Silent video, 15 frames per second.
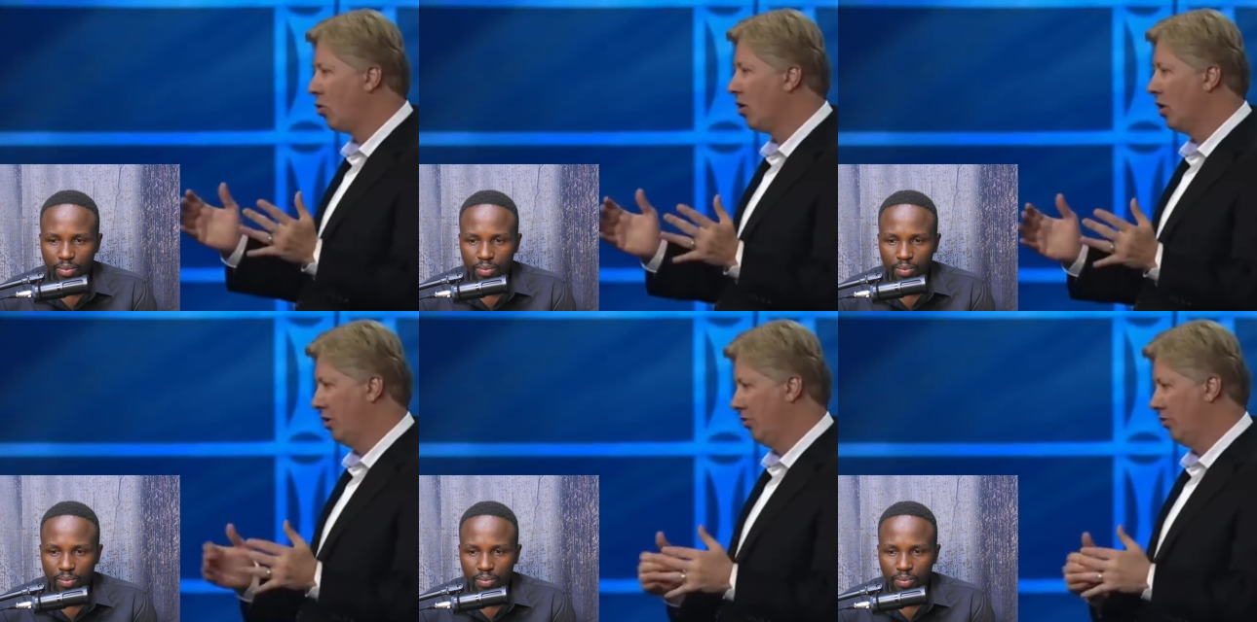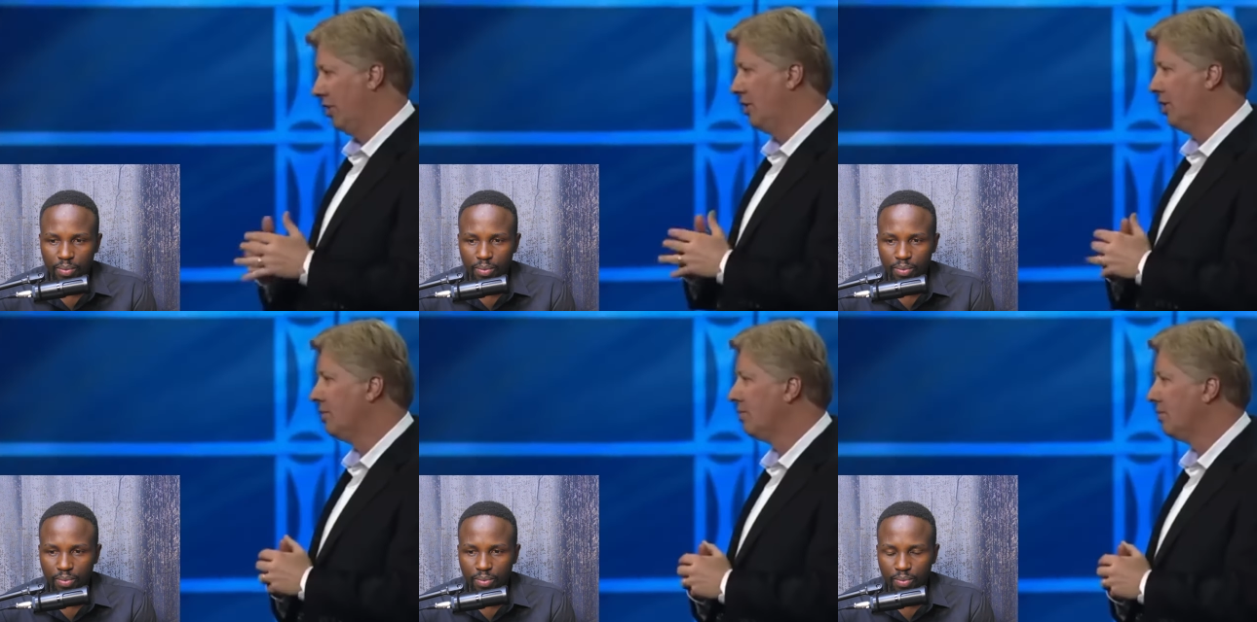
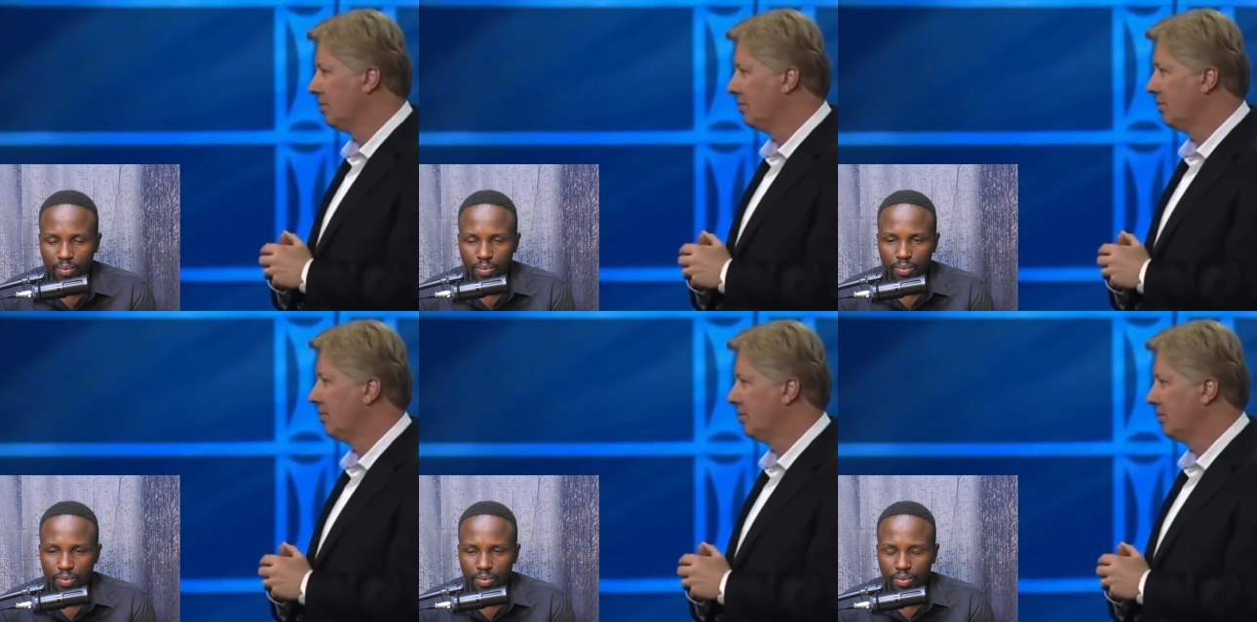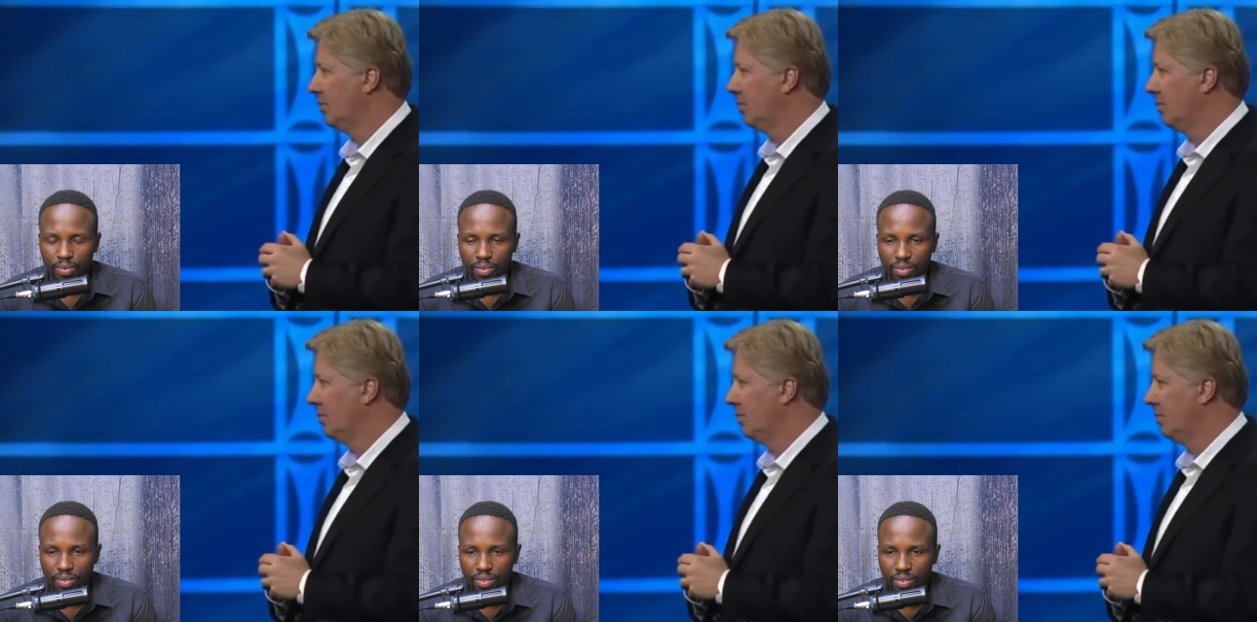Speaker 1: 400.
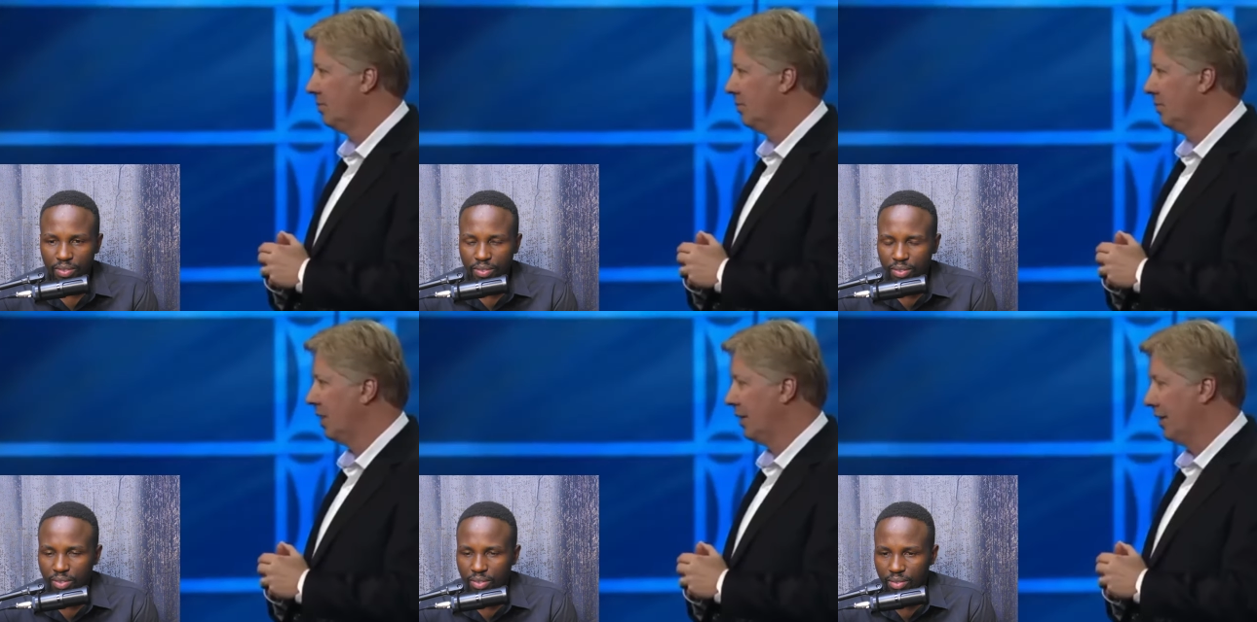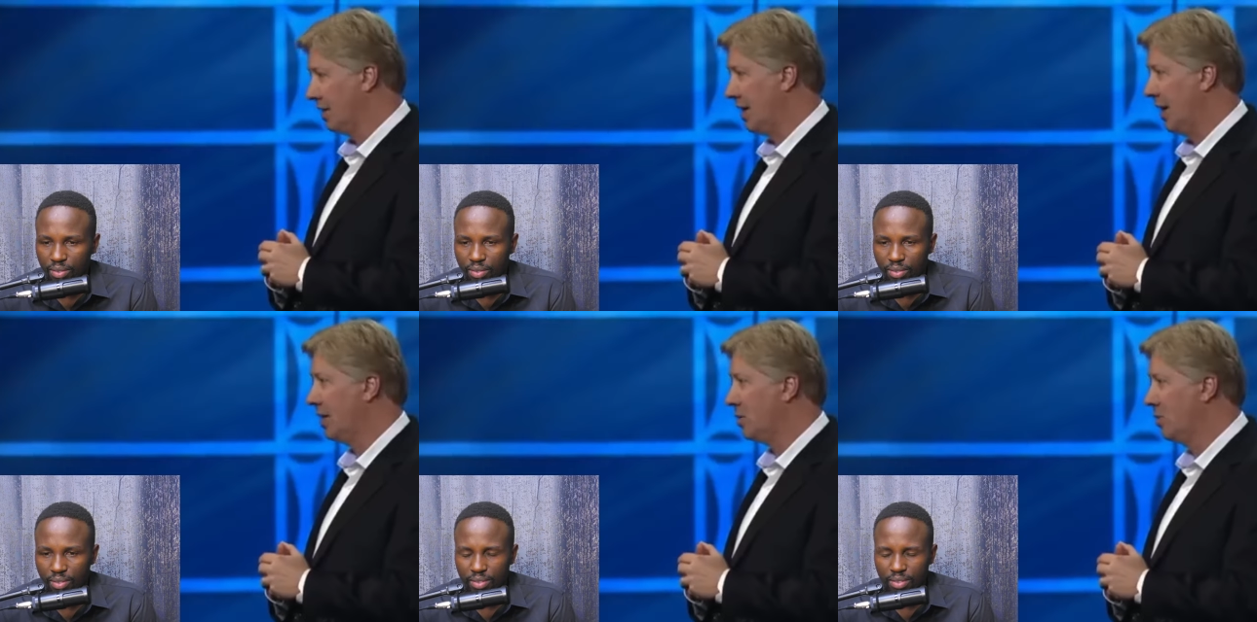And
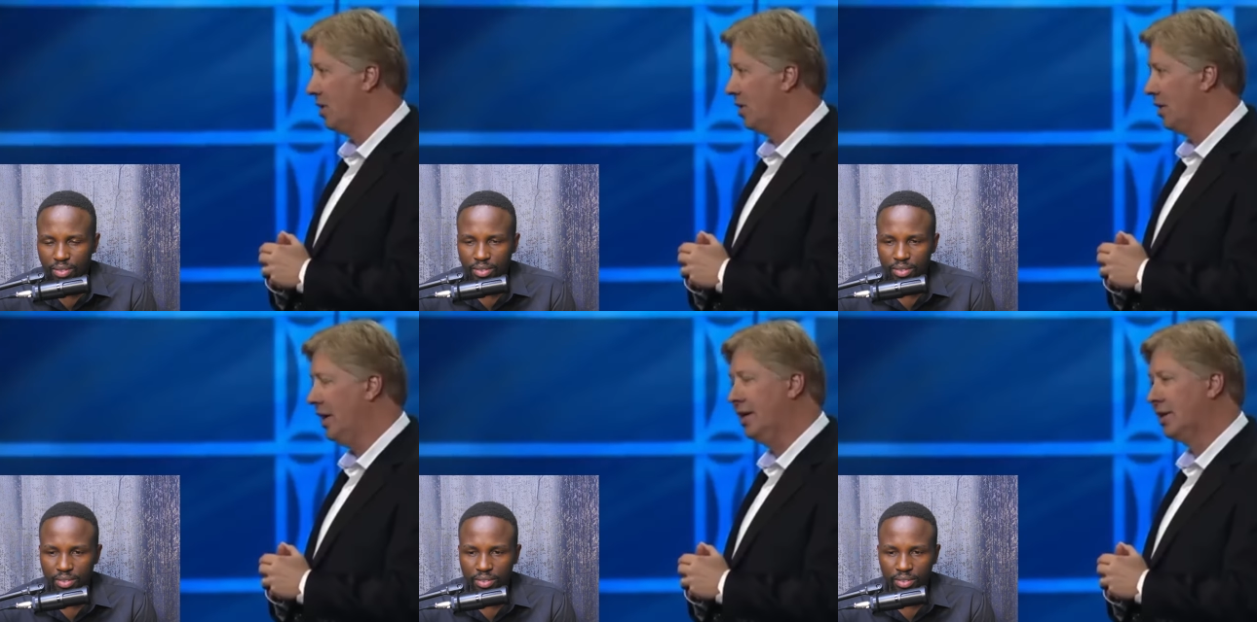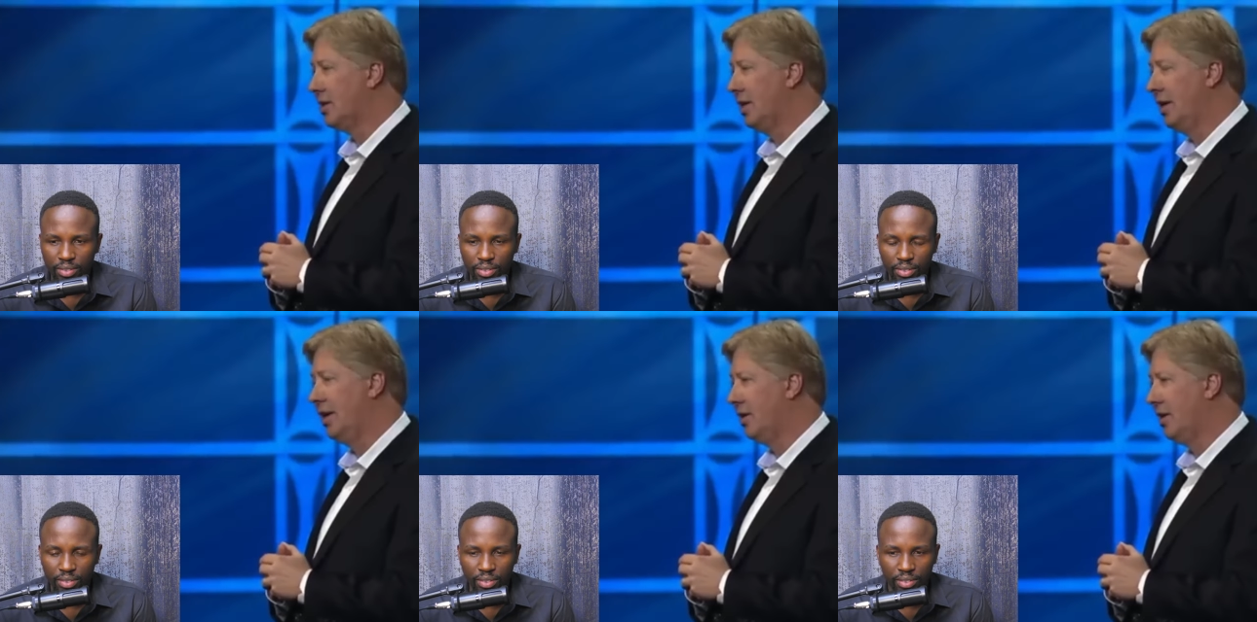this last month, he
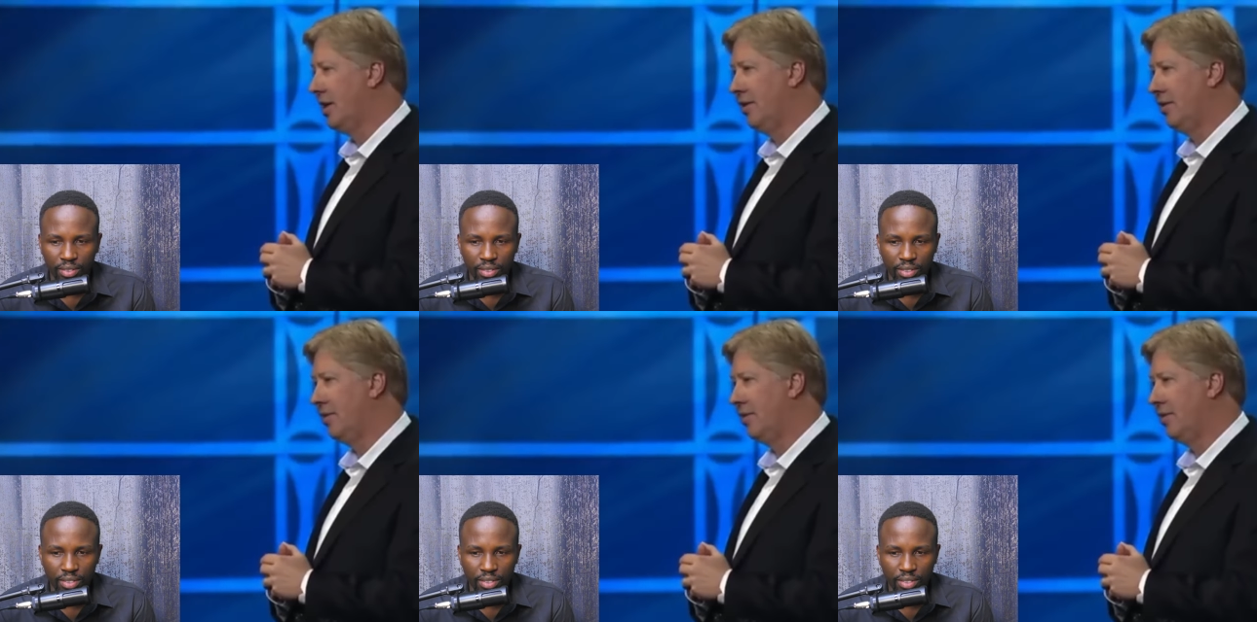didn't send anything.